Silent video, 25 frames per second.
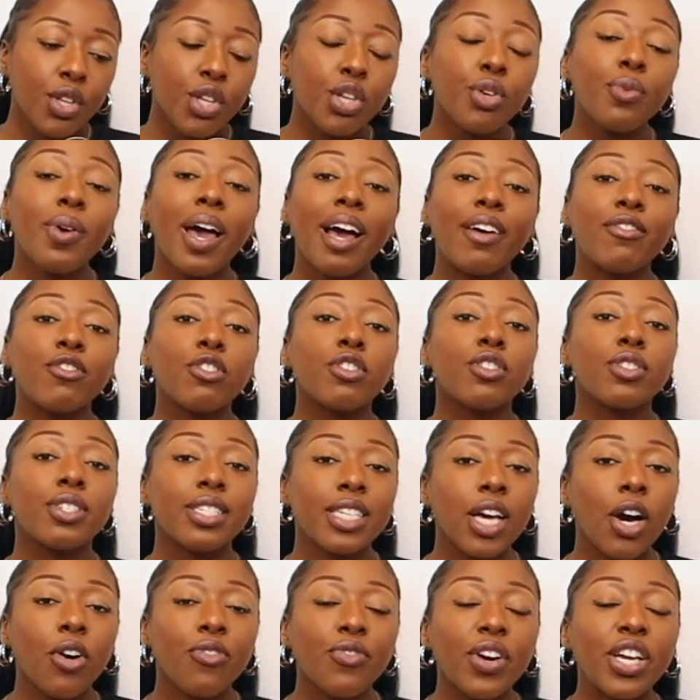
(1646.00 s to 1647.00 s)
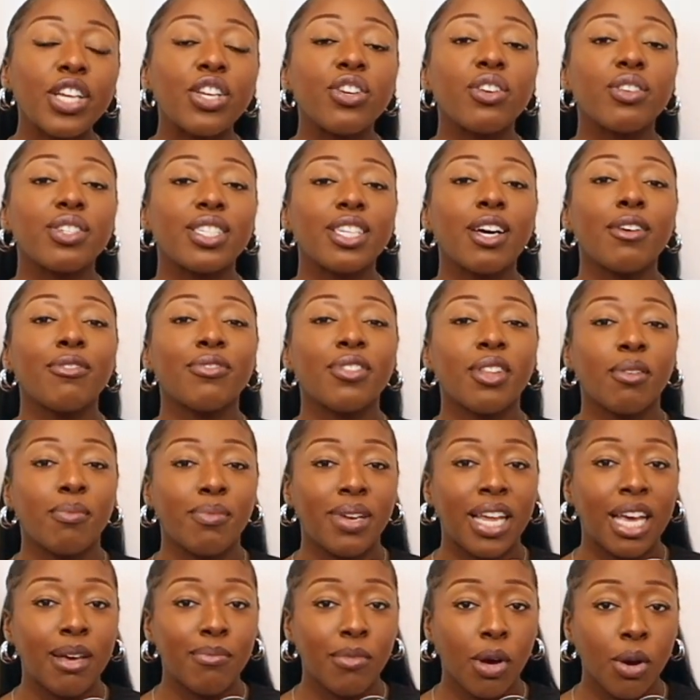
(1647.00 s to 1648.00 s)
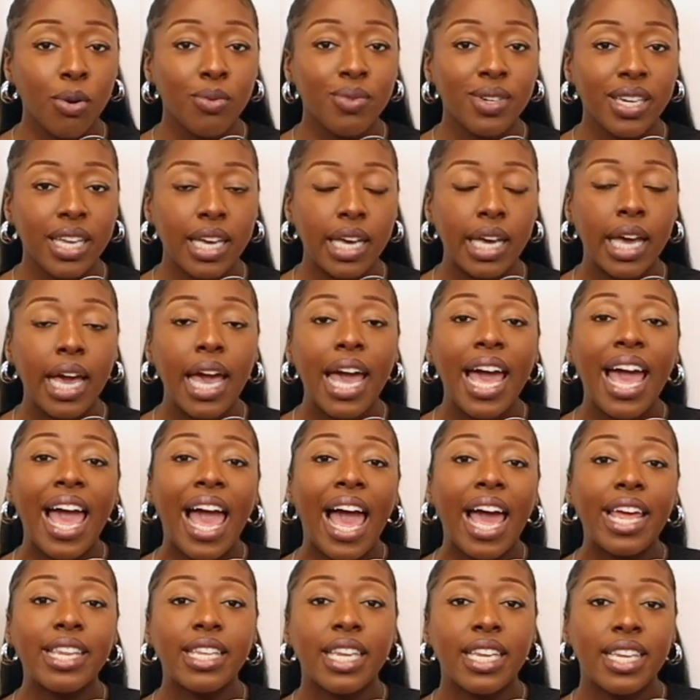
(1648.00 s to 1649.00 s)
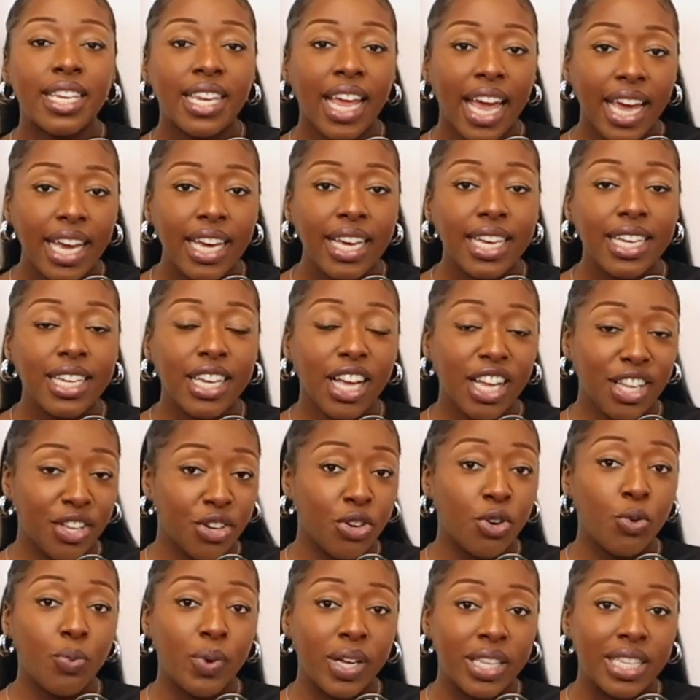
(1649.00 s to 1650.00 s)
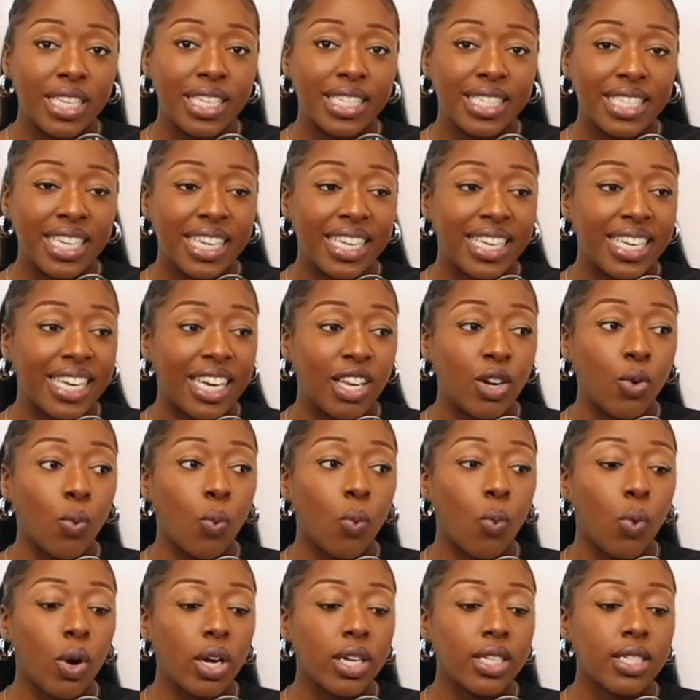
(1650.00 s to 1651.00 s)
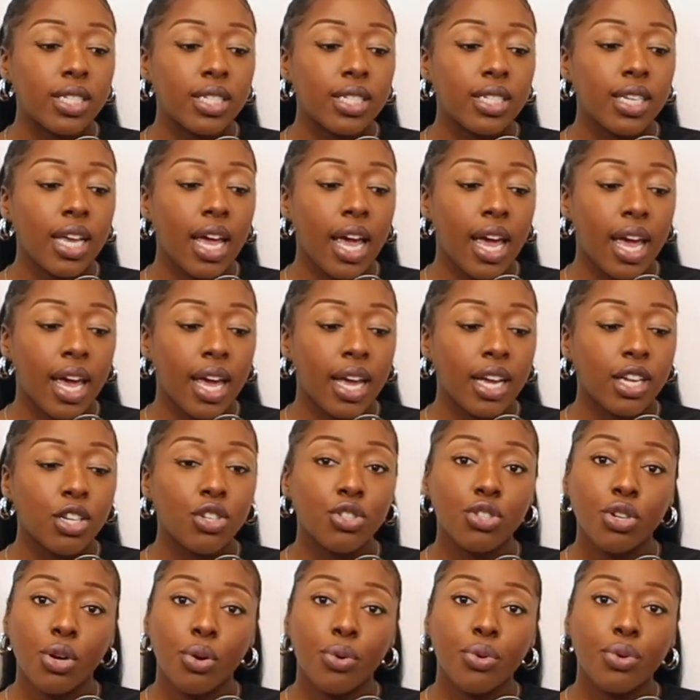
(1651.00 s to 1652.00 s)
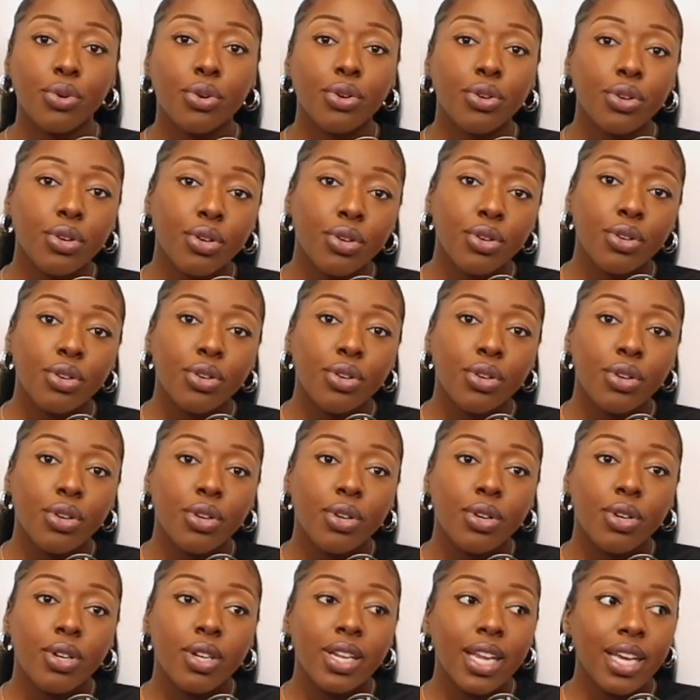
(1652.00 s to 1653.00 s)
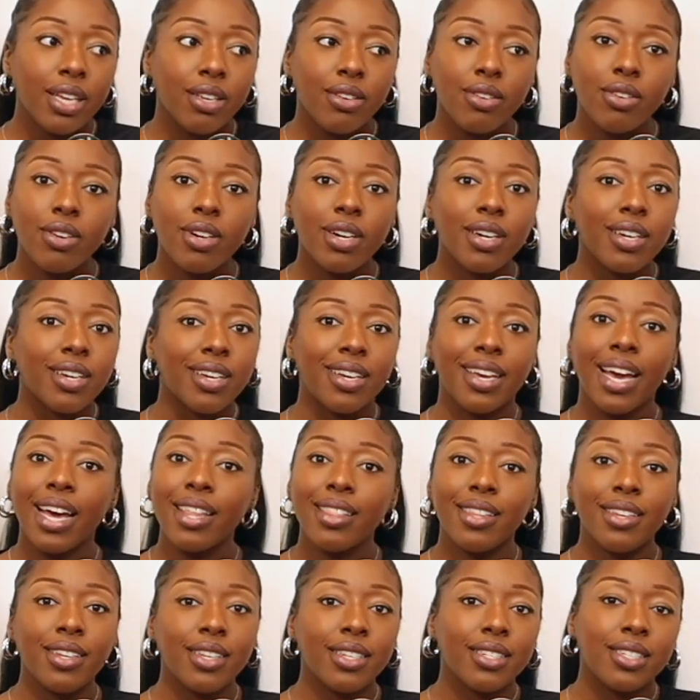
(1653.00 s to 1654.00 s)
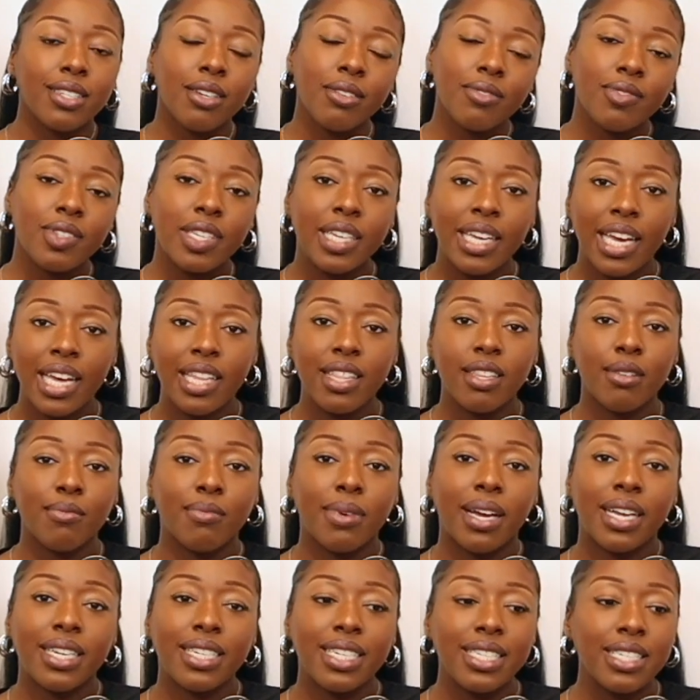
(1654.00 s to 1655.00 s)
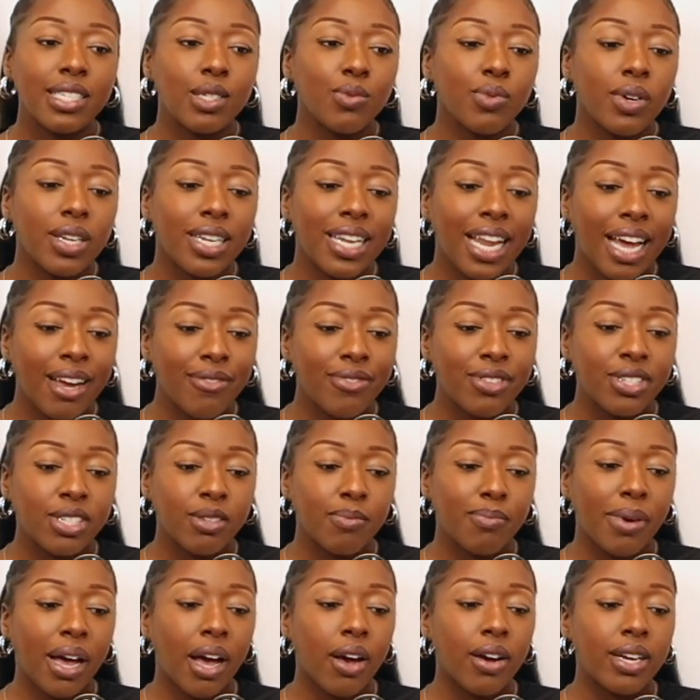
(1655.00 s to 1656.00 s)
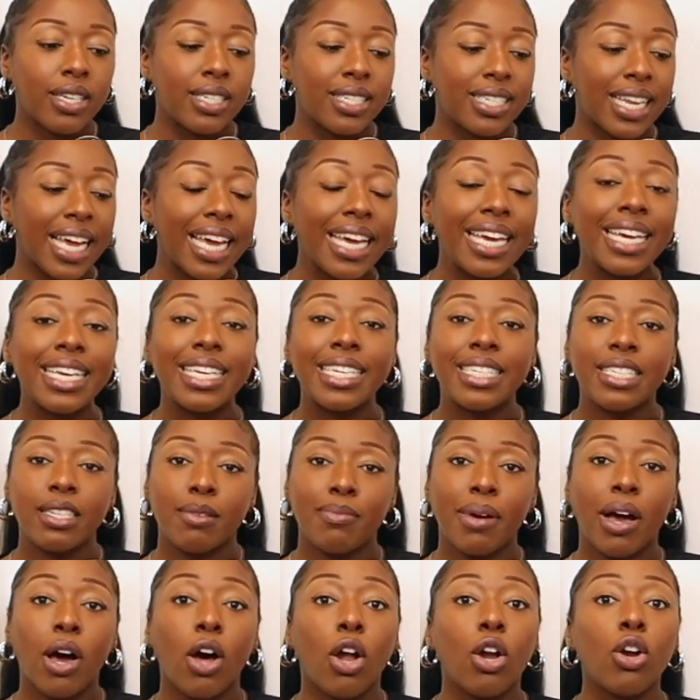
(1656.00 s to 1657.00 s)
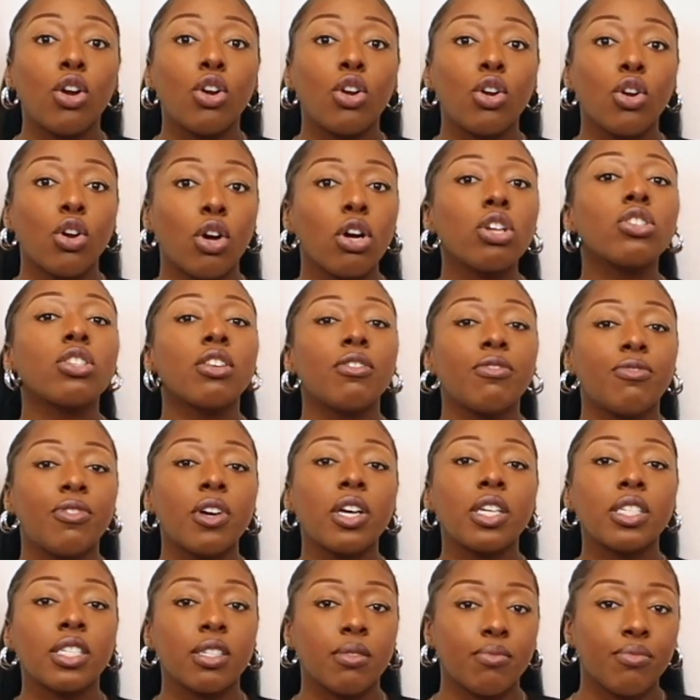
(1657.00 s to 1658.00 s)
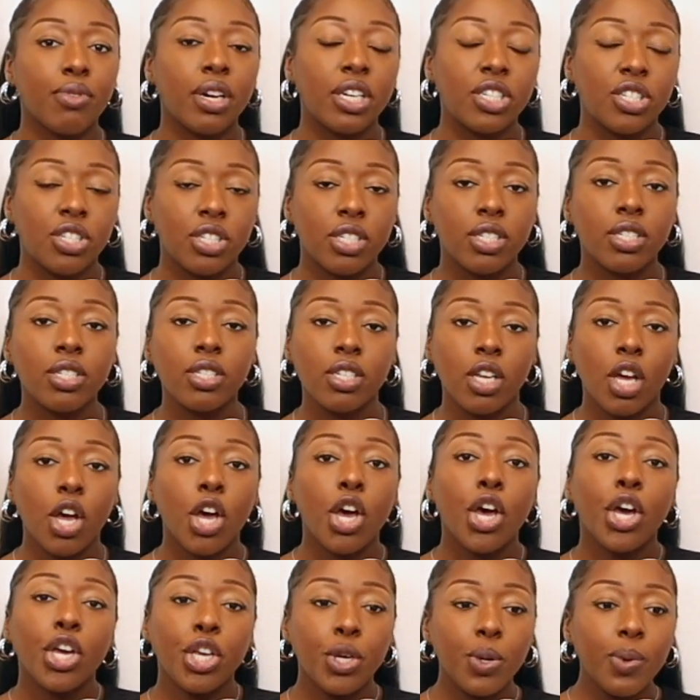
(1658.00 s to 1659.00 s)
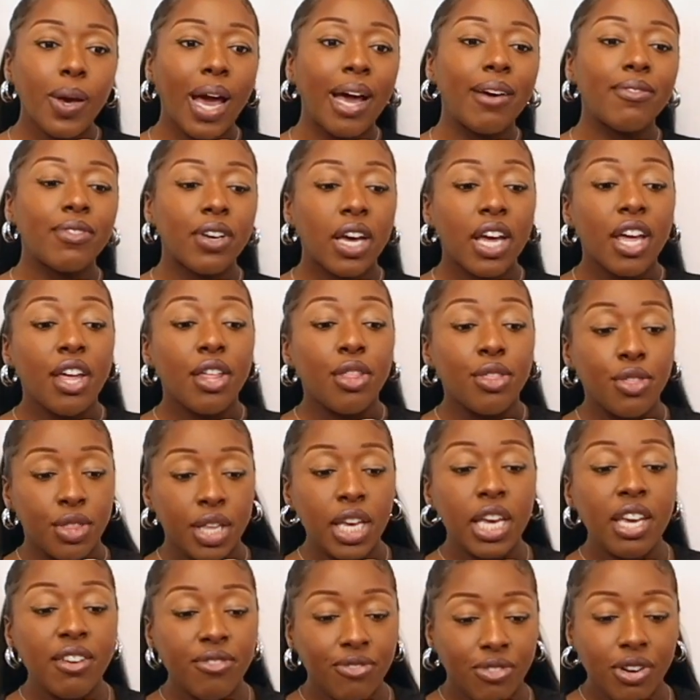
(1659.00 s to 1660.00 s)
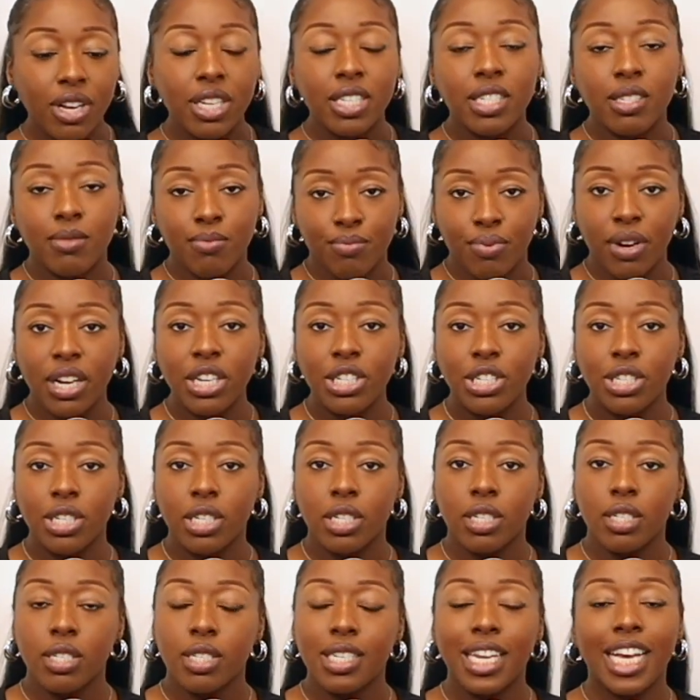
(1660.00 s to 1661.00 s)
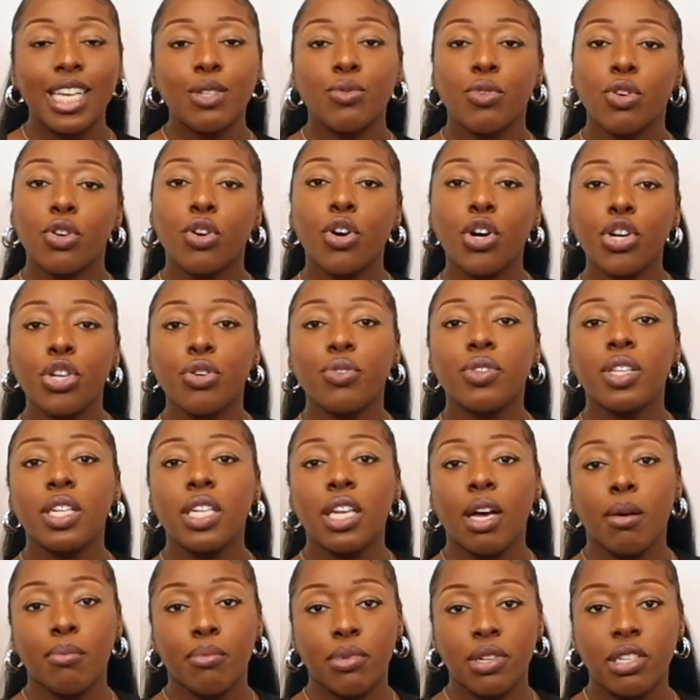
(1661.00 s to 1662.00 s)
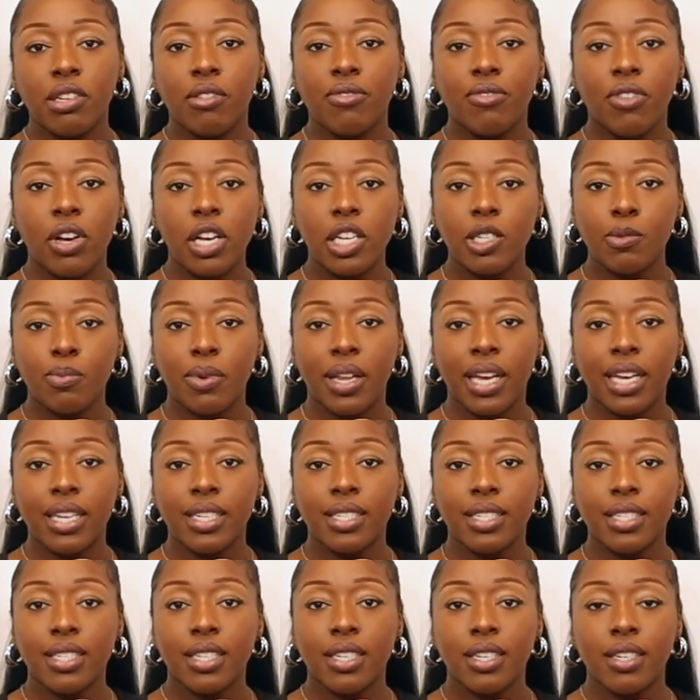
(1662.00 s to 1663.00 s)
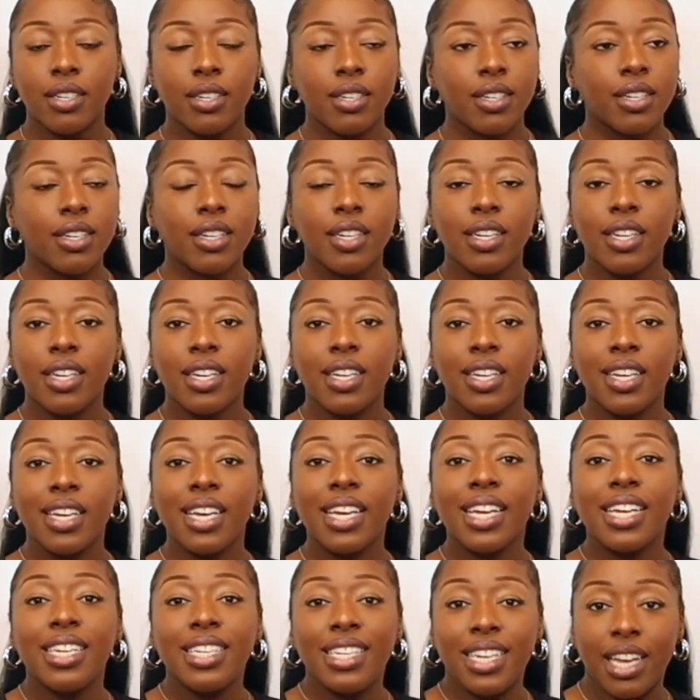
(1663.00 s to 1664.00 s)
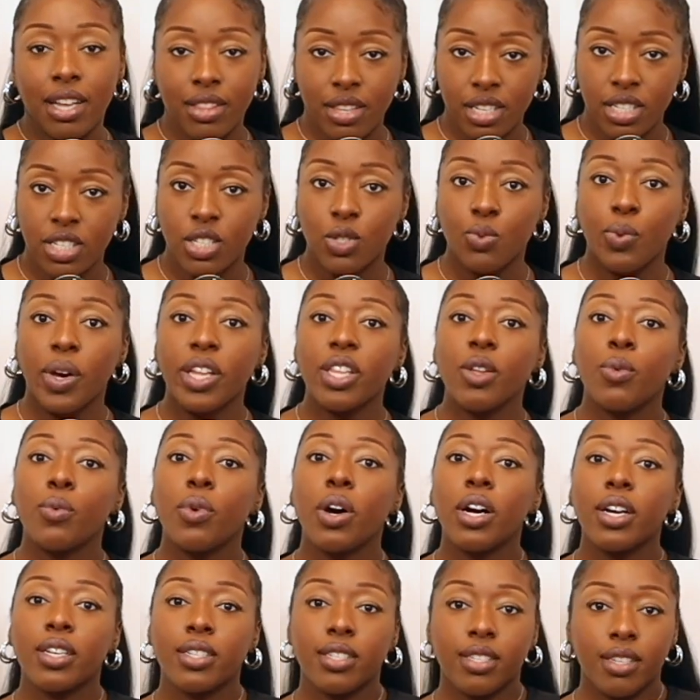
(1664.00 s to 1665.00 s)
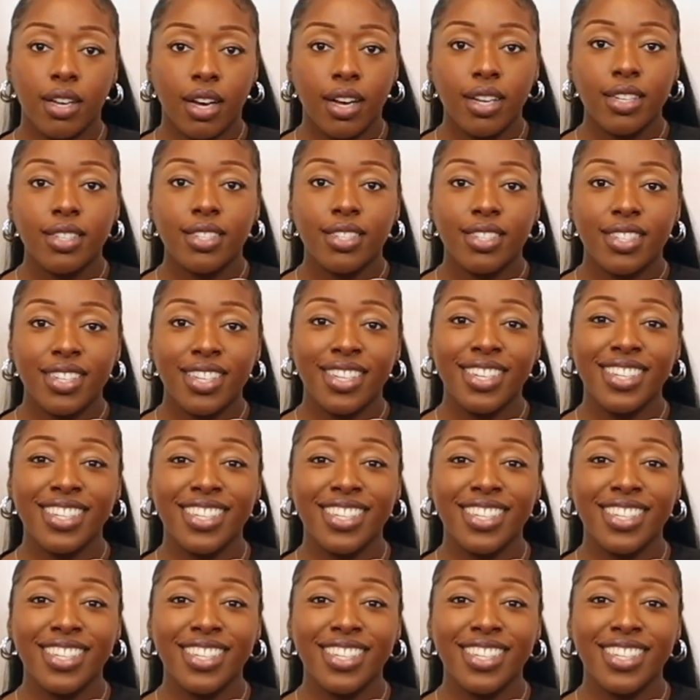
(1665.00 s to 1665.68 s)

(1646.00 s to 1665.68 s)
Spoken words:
You have yourself and yourself to blame only. And the date you're with is thinking, what a joke. Like, you got to gather yourself together, man. This is what life is about, and dating is about a lot of first impressions. You have the first impression. That's what got you the number in the first place. Now, this is where the work starts.